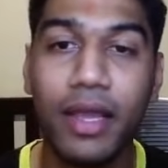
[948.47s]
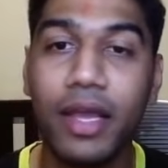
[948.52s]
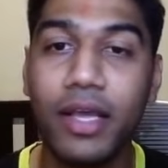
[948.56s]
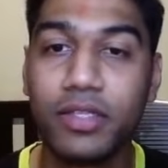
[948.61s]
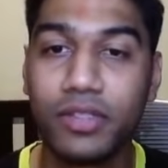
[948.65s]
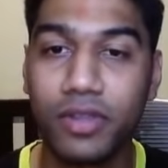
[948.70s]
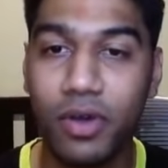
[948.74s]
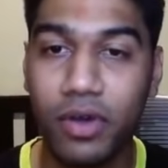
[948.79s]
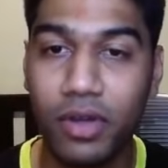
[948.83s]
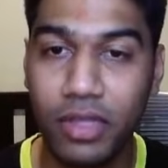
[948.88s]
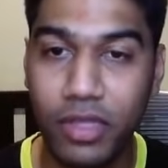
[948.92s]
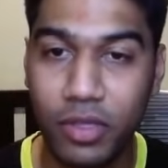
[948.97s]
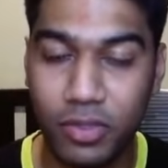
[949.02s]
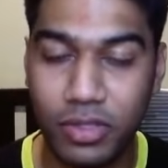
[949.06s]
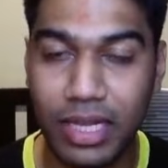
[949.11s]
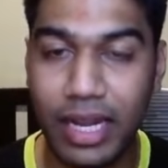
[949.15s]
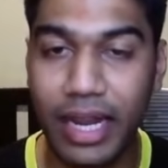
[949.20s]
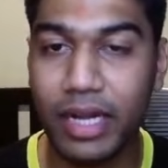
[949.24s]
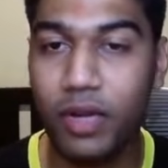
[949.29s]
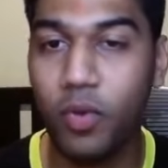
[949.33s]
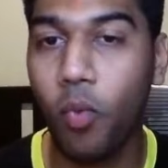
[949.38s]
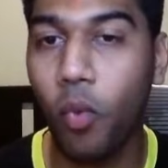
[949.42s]
So you
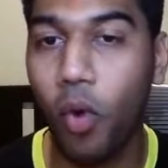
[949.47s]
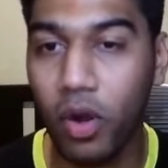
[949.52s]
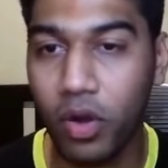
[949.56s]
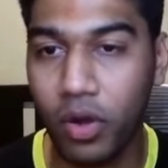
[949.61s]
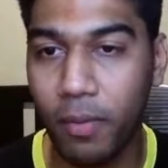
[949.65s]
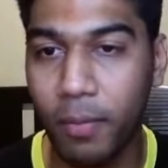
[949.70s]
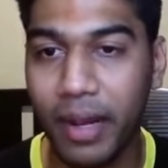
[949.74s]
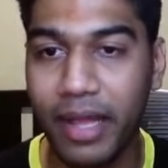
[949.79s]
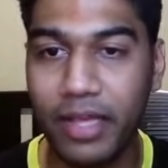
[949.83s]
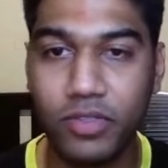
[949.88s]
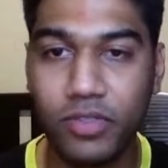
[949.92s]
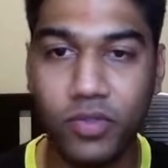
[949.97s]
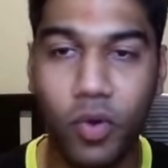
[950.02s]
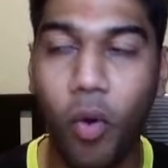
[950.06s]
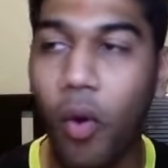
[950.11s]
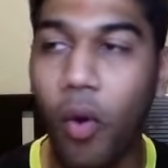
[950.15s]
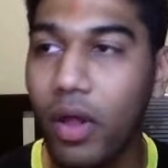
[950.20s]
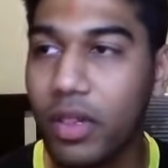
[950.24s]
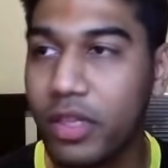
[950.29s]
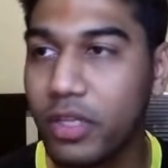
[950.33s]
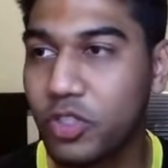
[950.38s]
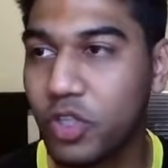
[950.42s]
select want to apply. So
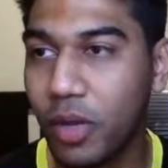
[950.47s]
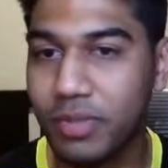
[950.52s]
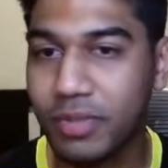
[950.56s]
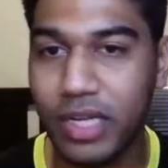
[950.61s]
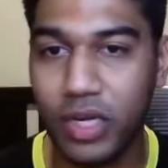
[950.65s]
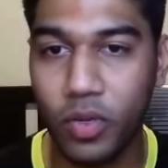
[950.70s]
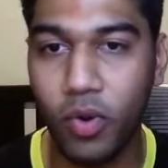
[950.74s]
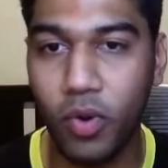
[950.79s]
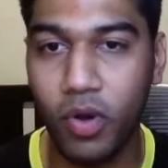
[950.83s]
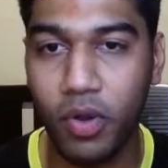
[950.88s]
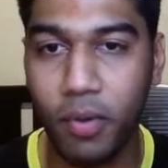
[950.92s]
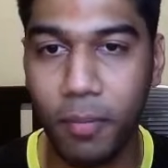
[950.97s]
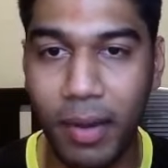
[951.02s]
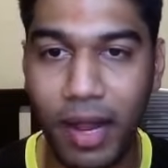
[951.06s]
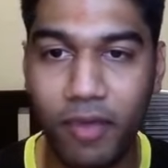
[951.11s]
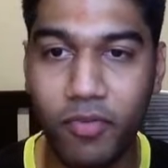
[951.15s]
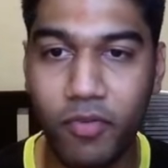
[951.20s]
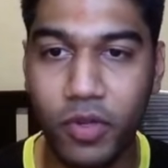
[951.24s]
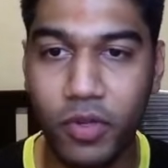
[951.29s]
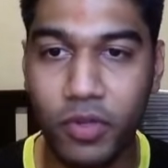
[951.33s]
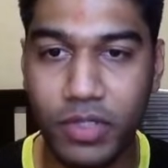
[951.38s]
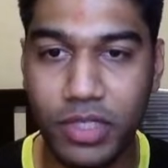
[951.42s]
all the jobs that you want to apply
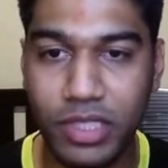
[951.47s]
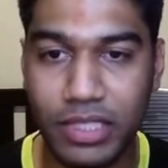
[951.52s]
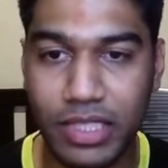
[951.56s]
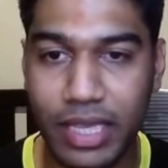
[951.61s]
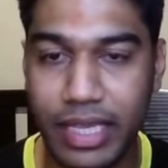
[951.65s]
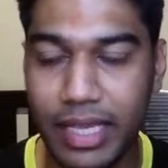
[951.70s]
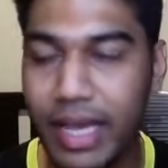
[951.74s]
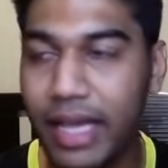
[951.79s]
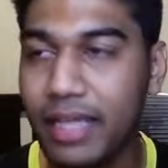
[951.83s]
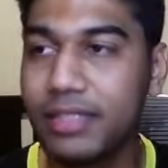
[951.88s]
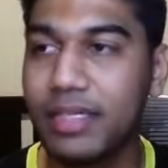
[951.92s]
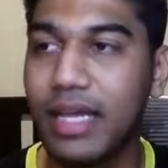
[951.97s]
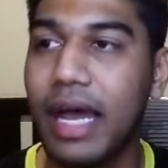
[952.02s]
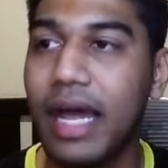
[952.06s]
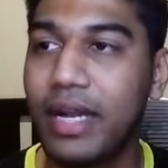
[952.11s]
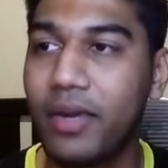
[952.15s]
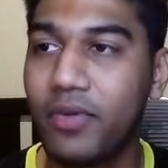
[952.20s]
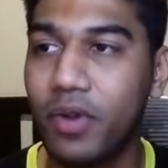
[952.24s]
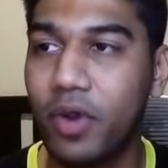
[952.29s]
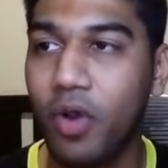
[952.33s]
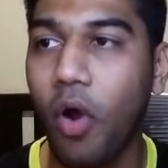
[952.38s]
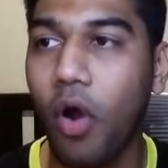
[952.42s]
for, you just say yes, and
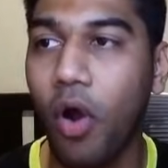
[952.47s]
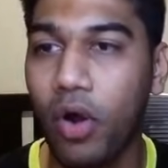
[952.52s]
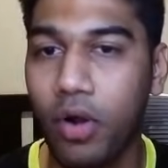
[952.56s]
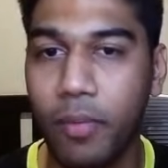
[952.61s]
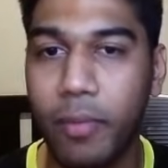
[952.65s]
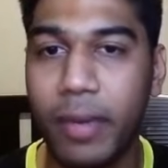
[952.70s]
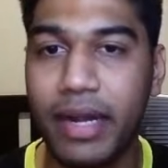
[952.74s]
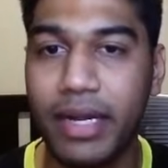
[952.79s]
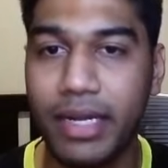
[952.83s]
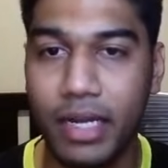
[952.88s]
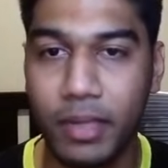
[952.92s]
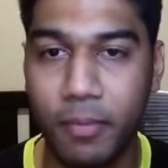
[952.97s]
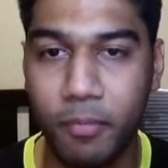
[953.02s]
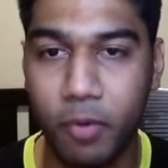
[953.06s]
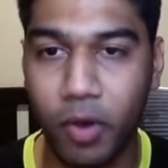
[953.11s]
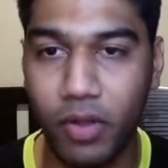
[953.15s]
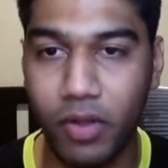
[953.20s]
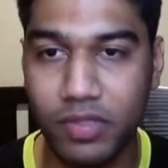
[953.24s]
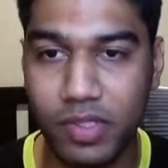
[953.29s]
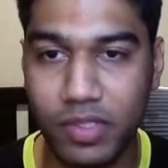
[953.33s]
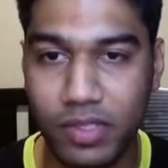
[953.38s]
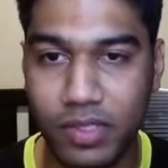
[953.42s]
it will automatically
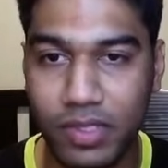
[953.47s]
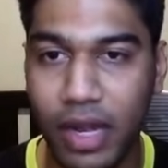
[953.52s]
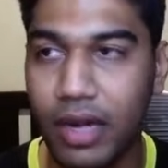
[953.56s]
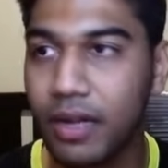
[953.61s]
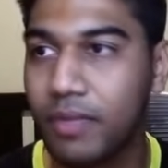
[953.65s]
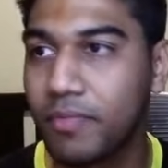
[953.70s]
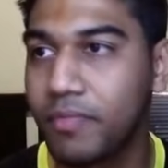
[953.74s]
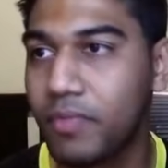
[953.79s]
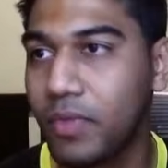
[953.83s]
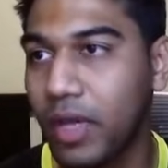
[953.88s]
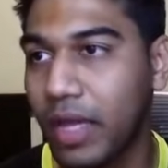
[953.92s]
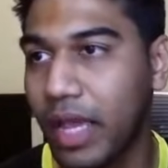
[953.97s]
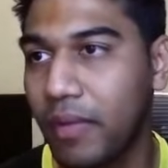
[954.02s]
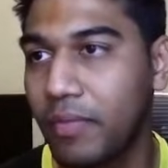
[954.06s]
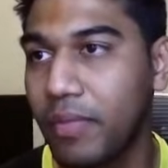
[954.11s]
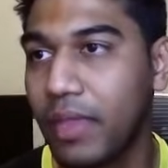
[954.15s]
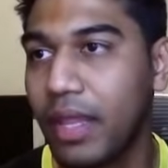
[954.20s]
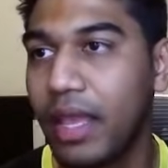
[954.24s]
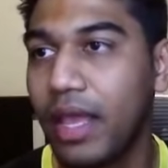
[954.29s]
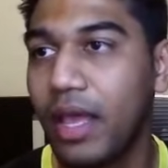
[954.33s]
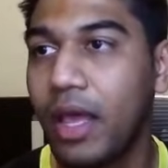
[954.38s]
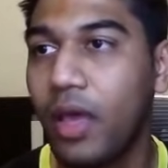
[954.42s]
process that. Okay.
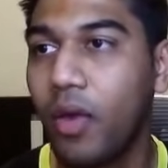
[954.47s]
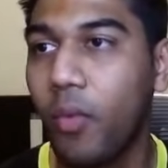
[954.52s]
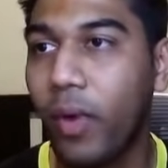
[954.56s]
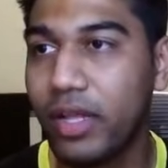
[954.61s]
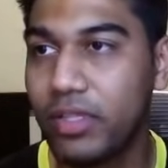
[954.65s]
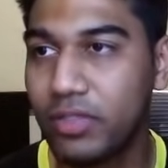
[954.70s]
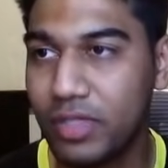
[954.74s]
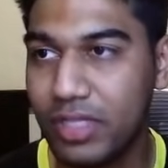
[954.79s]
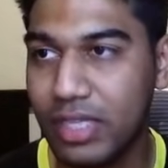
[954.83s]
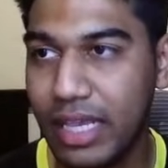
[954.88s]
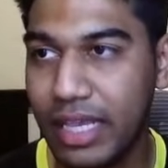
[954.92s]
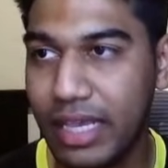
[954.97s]
Once you say